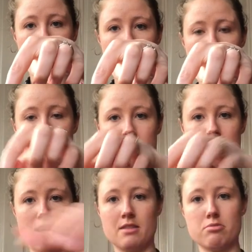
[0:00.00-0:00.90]
the prince,
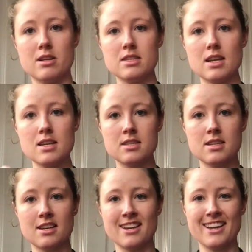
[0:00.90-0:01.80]
and the princess,
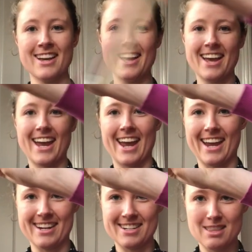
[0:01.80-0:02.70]

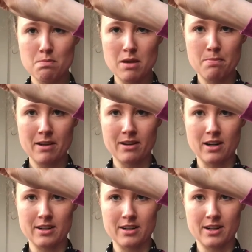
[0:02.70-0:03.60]
and the peeping
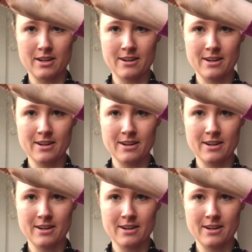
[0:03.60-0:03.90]
gardener.